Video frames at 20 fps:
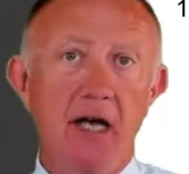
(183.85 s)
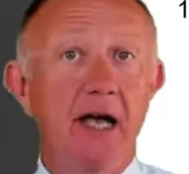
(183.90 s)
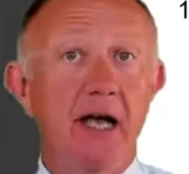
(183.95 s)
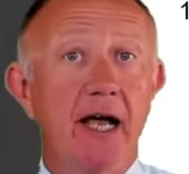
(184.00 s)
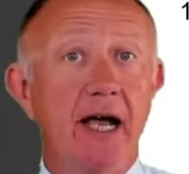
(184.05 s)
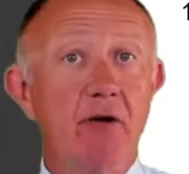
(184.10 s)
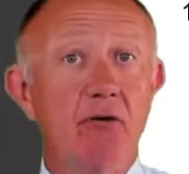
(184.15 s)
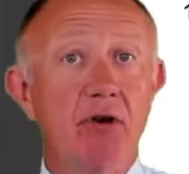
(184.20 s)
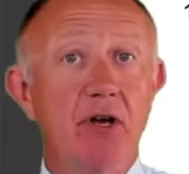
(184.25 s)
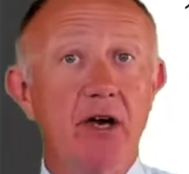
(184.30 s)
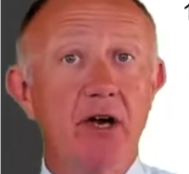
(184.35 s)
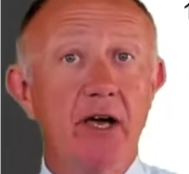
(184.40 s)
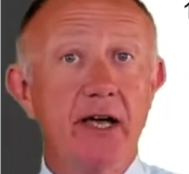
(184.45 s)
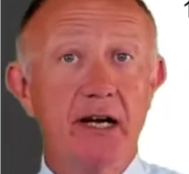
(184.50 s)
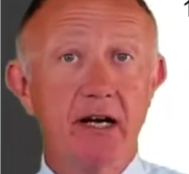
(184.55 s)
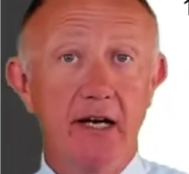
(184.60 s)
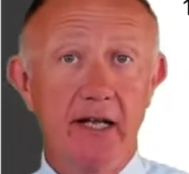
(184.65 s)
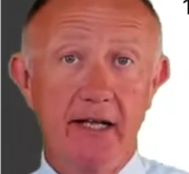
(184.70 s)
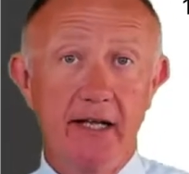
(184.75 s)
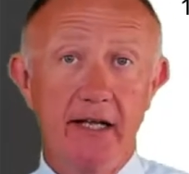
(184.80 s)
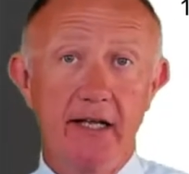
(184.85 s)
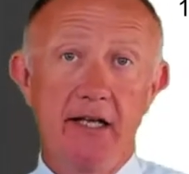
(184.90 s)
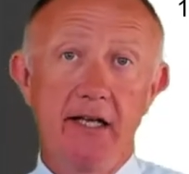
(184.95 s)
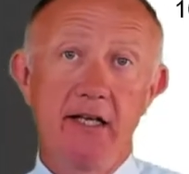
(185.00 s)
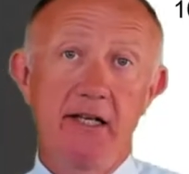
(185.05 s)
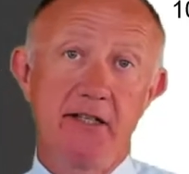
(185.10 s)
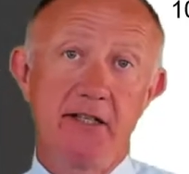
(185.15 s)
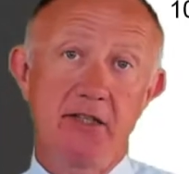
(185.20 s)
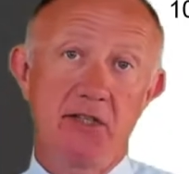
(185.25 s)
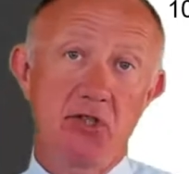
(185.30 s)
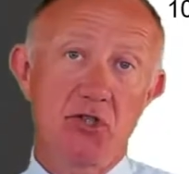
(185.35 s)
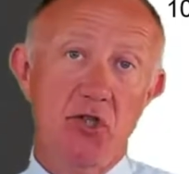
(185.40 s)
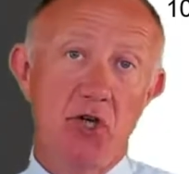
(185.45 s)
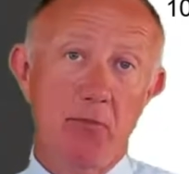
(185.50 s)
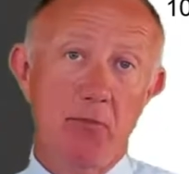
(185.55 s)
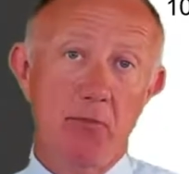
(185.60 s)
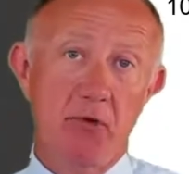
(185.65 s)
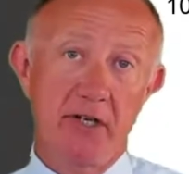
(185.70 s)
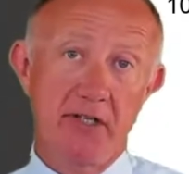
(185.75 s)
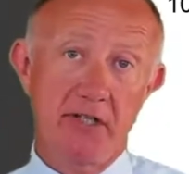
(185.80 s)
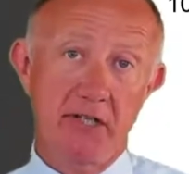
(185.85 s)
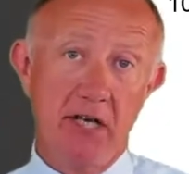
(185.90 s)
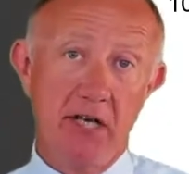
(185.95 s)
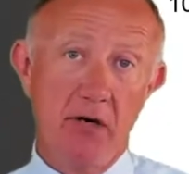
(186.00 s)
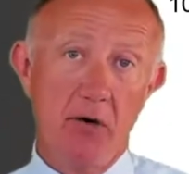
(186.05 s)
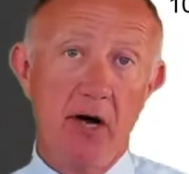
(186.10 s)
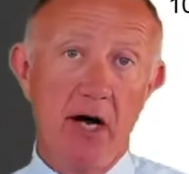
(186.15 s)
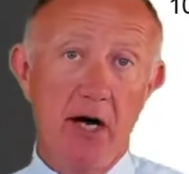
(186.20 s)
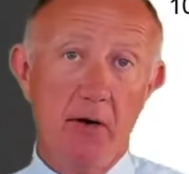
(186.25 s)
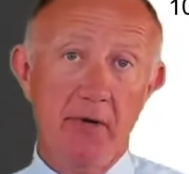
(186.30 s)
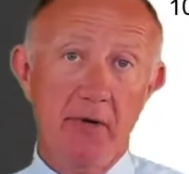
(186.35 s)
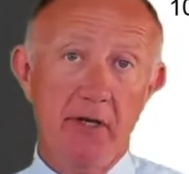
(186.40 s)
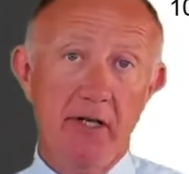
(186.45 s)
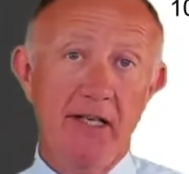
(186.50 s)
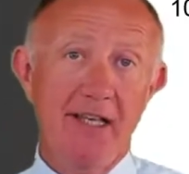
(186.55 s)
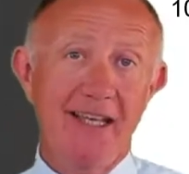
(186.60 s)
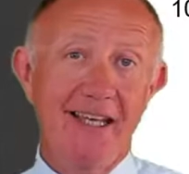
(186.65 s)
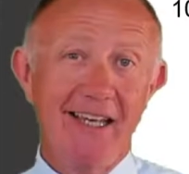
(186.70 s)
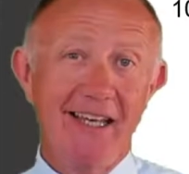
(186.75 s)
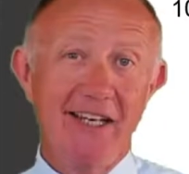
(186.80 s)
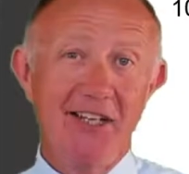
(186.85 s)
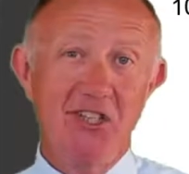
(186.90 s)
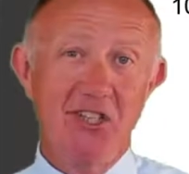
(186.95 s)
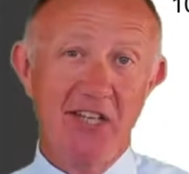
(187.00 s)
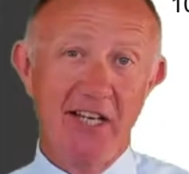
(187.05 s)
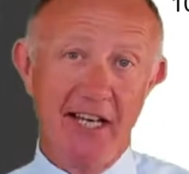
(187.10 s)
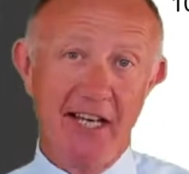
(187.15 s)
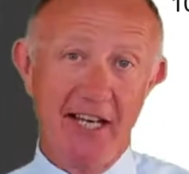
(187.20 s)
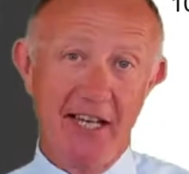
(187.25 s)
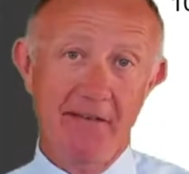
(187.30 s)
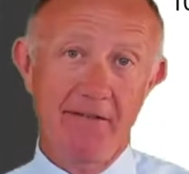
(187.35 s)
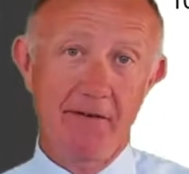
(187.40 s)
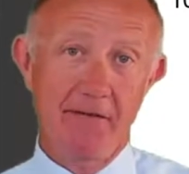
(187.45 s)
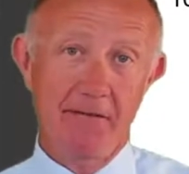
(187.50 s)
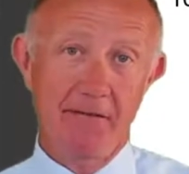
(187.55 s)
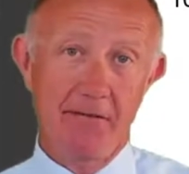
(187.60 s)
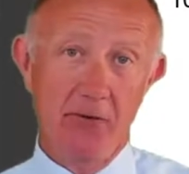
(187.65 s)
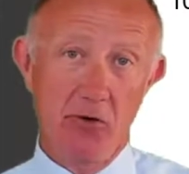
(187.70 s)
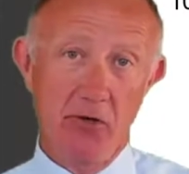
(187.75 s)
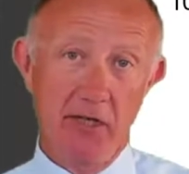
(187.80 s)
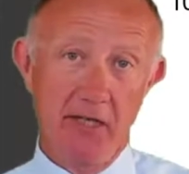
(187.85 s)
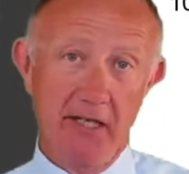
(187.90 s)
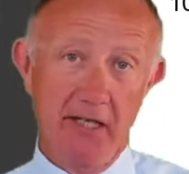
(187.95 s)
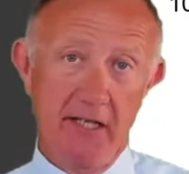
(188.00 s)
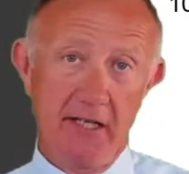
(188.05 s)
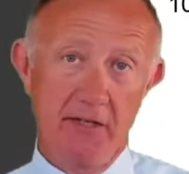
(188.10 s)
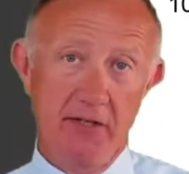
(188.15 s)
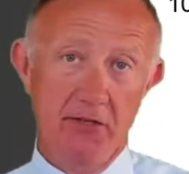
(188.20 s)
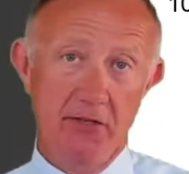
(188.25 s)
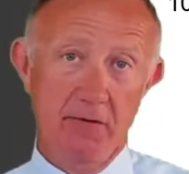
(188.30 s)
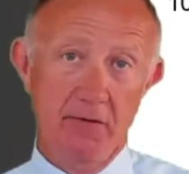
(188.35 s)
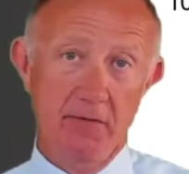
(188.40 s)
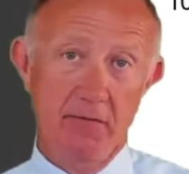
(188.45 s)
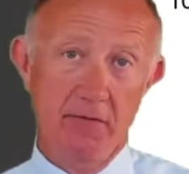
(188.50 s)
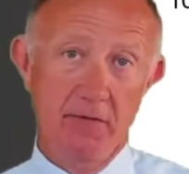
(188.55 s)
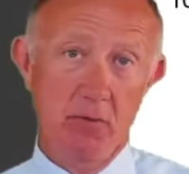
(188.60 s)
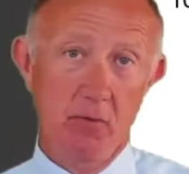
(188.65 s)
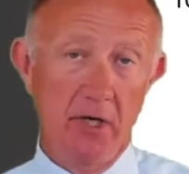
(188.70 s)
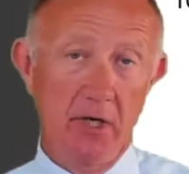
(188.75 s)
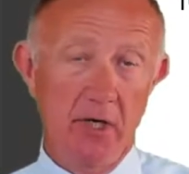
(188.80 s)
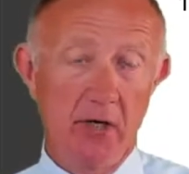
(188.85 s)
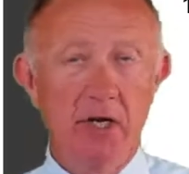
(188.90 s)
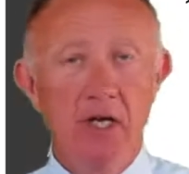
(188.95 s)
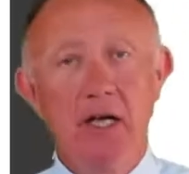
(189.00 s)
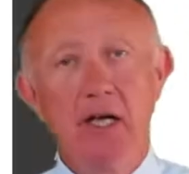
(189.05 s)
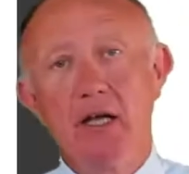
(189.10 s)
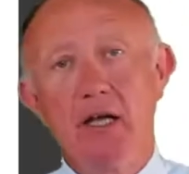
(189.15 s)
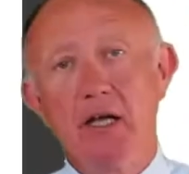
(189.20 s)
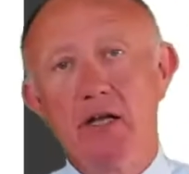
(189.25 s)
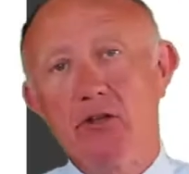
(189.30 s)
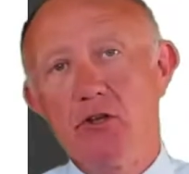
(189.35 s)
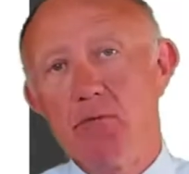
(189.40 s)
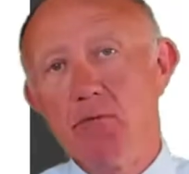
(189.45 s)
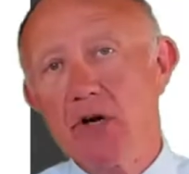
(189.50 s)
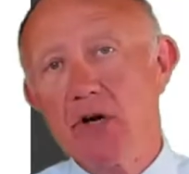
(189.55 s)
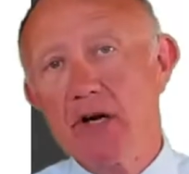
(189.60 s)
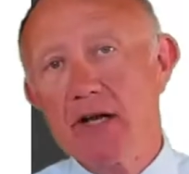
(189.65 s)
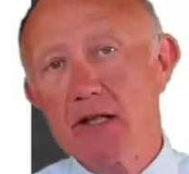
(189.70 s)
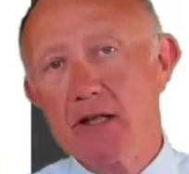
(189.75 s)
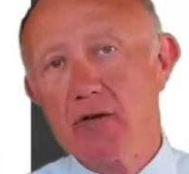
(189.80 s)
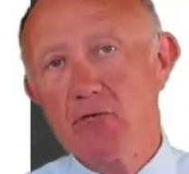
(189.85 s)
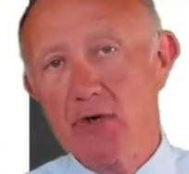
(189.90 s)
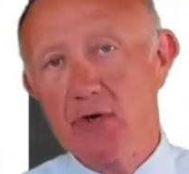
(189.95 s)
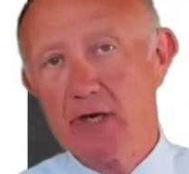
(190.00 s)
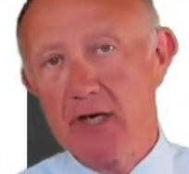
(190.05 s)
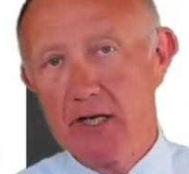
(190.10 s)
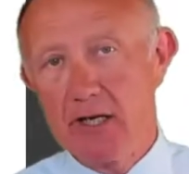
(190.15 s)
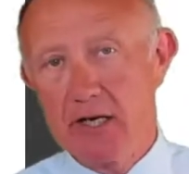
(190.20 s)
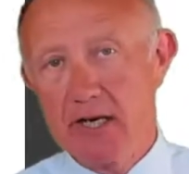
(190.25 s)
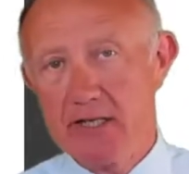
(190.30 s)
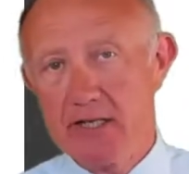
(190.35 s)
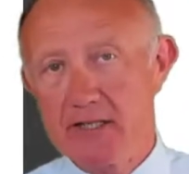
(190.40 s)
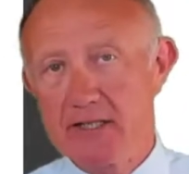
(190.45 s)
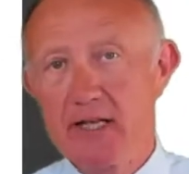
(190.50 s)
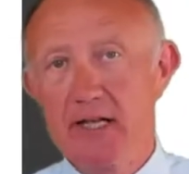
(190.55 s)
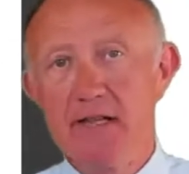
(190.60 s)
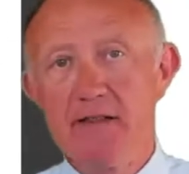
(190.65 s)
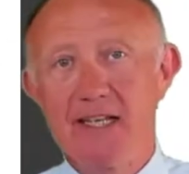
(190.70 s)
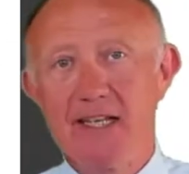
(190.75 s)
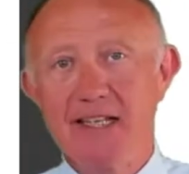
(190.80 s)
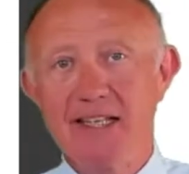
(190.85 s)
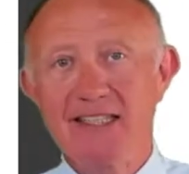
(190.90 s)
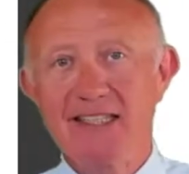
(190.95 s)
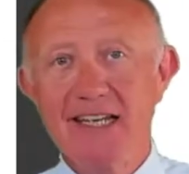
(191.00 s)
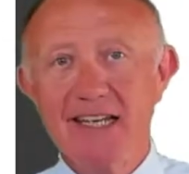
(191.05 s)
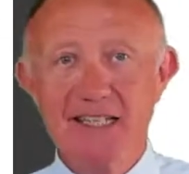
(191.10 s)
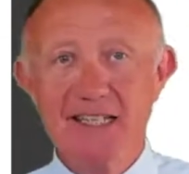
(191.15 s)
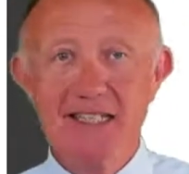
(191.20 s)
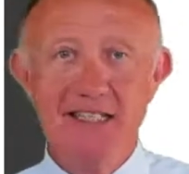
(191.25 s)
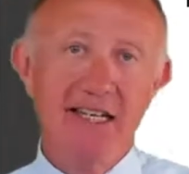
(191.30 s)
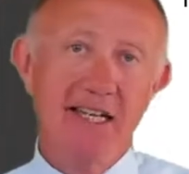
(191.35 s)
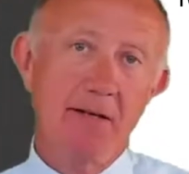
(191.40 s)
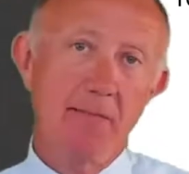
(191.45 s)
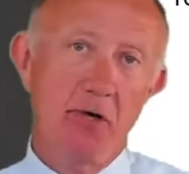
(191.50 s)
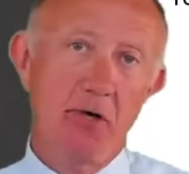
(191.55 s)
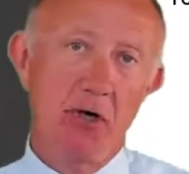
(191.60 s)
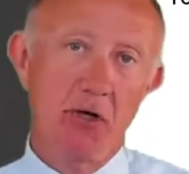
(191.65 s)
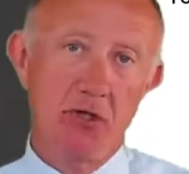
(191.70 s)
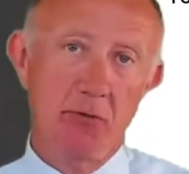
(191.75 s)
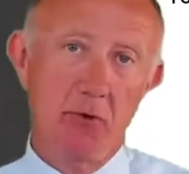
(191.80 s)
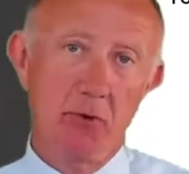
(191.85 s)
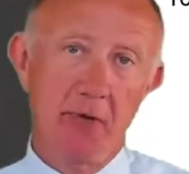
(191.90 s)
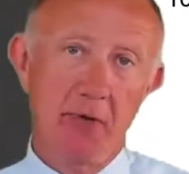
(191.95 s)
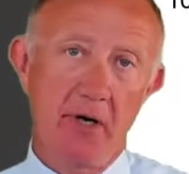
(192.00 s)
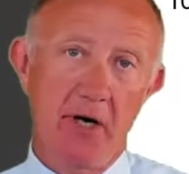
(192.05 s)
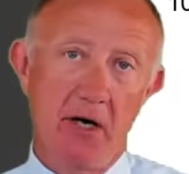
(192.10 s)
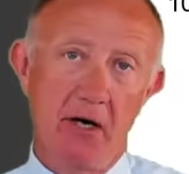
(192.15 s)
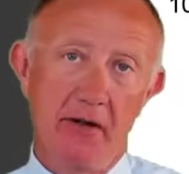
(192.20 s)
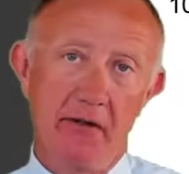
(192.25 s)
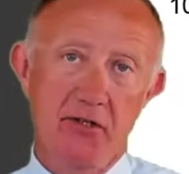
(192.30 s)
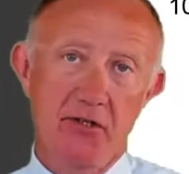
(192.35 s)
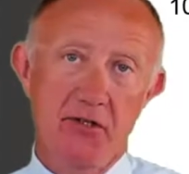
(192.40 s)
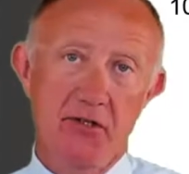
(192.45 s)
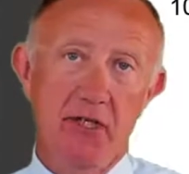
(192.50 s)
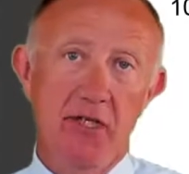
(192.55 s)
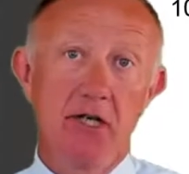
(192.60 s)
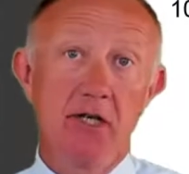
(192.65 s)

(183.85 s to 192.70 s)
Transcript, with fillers: How likely is the stock price to go up each year for four years? Well, you might realize there's 16 possible paths.